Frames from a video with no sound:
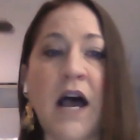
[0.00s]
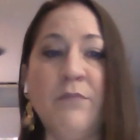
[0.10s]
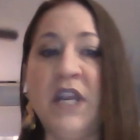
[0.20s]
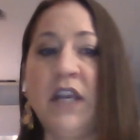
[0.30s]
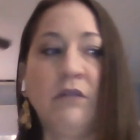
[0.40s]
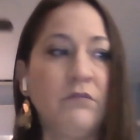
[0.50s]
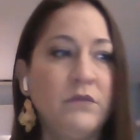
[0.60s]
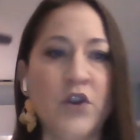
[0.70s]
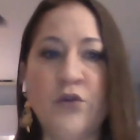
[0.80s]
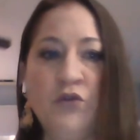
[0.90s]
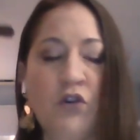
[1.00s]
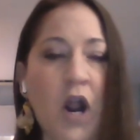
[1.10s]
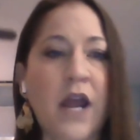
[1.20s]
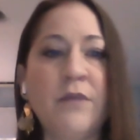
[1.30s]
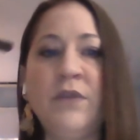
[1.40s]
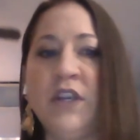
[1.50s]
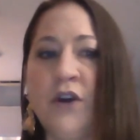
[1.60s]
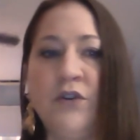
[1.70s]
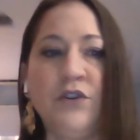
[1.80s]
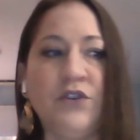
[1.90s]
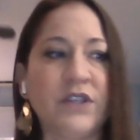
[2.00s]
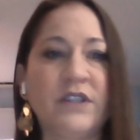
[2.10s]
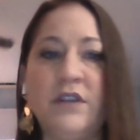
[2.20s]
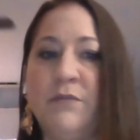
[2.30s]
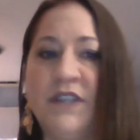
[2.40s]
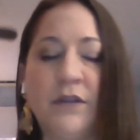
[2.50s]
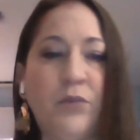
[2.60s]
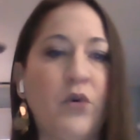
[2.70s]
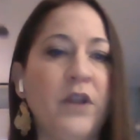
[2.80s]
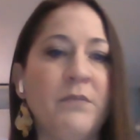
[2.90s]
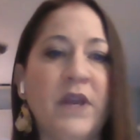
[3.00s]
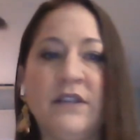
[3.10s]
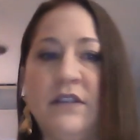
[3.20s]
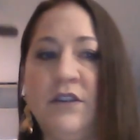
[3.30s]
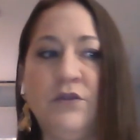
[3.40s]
meaning no new crime, you missed appointments,